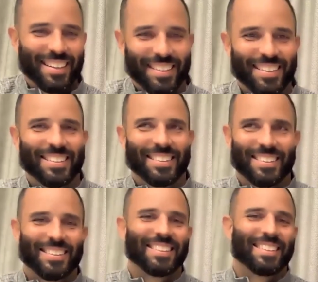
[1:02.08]

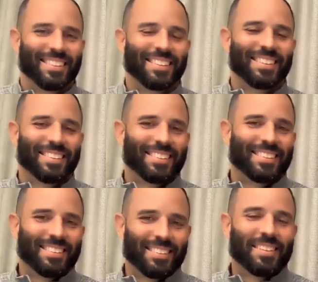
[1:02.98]

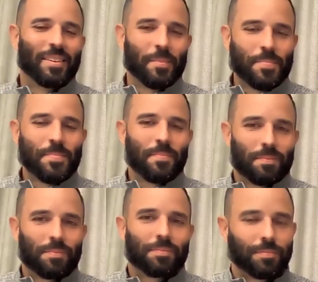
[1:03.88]

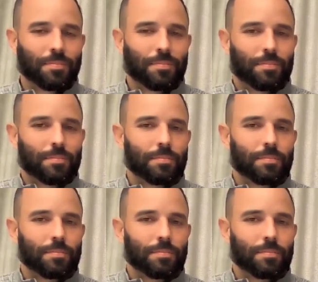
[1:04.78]
No words are spoken by the person on screen.